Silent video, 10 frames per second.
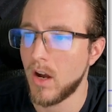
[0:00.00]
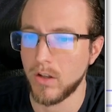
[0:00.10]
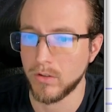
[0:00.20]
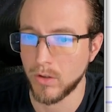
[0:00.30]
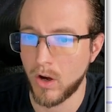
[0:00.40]

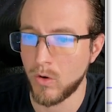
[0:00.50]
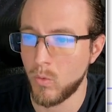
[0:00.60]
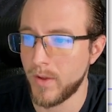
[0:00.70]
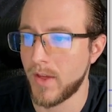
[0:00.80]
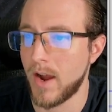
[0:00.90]

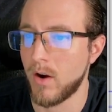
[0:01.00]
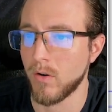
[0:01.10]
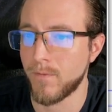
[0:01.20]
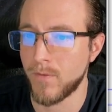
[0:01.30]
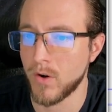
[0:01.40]
along with
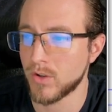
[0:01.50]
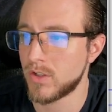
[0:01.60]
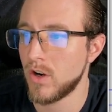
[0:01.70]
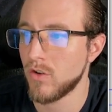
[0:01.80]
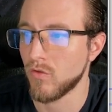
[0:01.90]
our
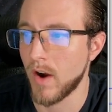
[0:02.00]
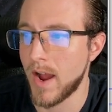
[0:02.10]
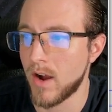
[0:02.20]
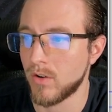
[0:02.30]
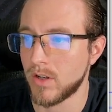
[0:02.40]
first
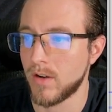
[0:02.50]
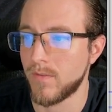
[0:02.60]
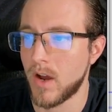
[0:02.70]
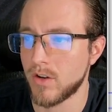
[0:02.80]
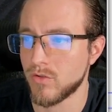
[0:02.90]
round
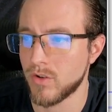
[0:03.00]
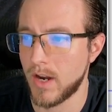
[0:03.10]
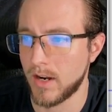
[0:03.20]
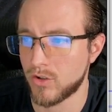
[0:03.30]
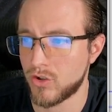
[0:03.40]
of
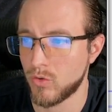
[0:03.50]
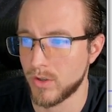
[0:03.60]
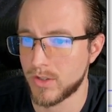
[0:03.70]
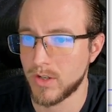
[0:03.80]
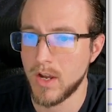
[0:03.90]
100x
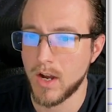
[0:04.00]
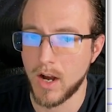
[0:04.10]
shorts